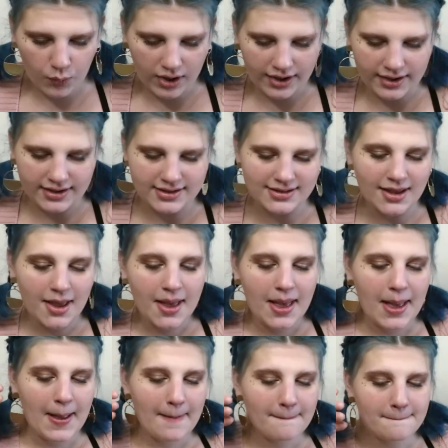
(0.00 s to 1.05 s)
was
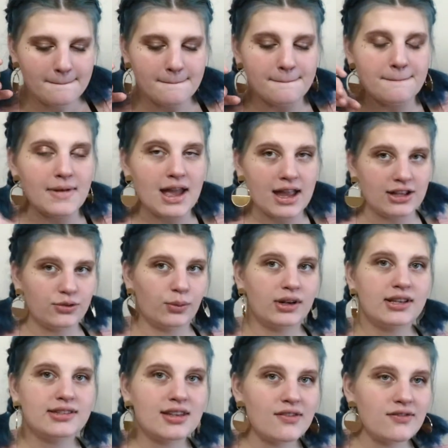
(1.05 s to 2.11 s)
May
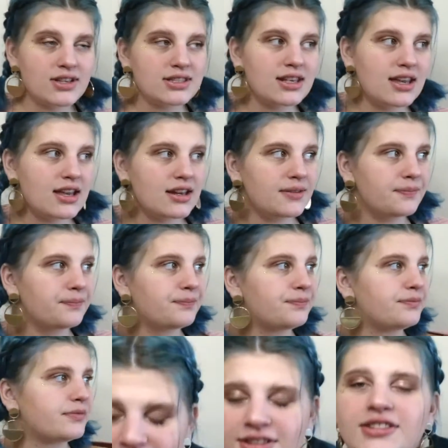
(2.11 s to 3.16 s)
2017.
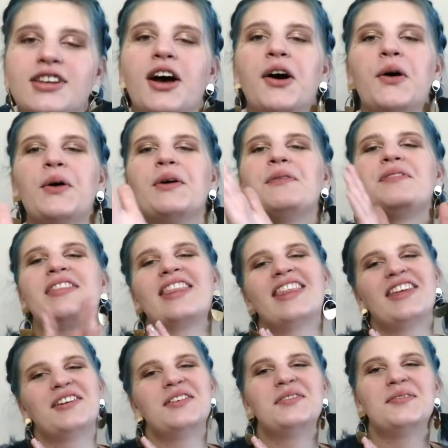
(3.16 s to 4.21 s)
So
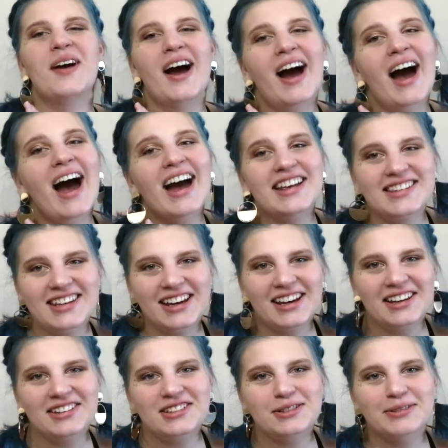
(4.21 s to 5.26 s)
I
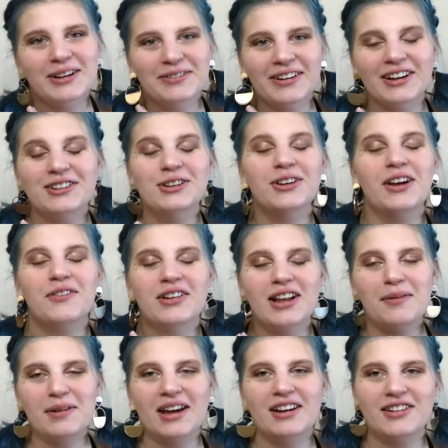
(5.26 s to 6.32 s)
said to my friend, don't ever
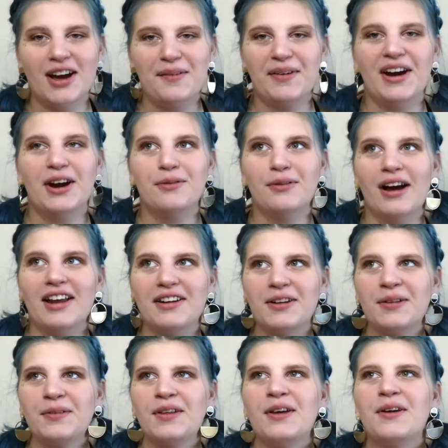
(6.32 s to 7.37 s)
let me dye my hair red.
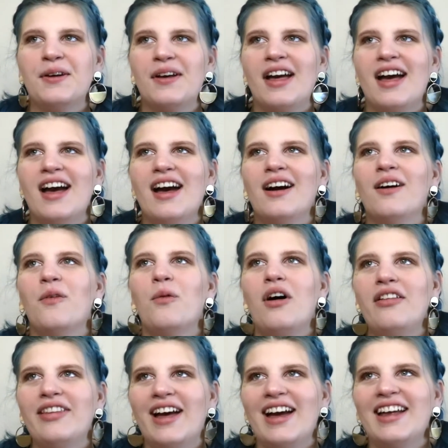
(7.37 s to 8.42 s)

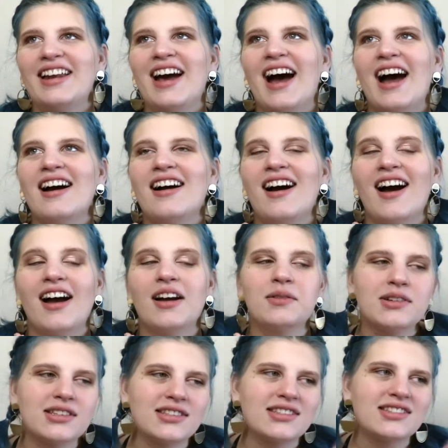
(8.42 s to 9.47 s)
Well then,
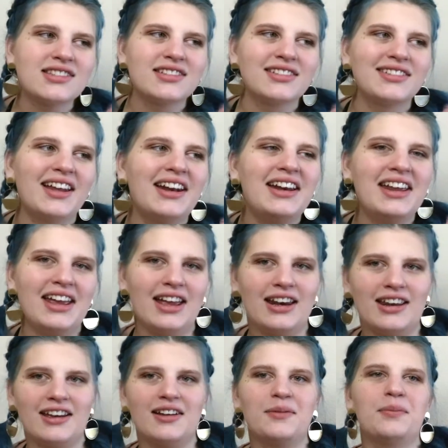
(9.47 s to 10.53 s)
I was not an
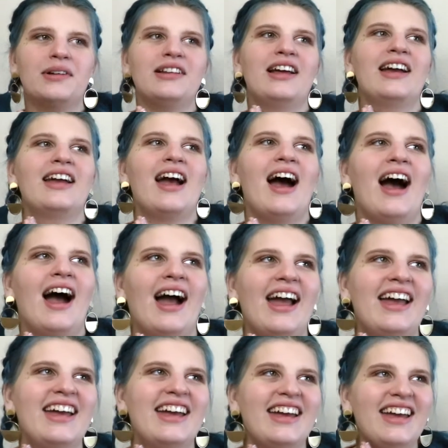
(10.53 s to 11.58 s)
idiot, but like
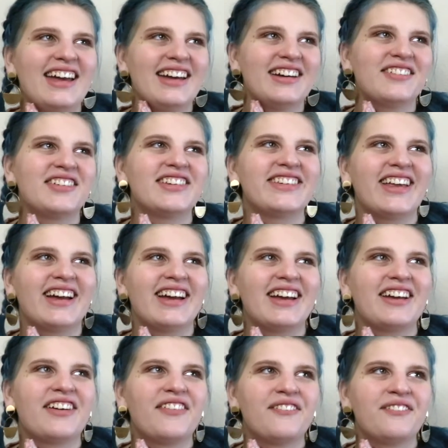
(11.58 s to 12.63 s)
I was like,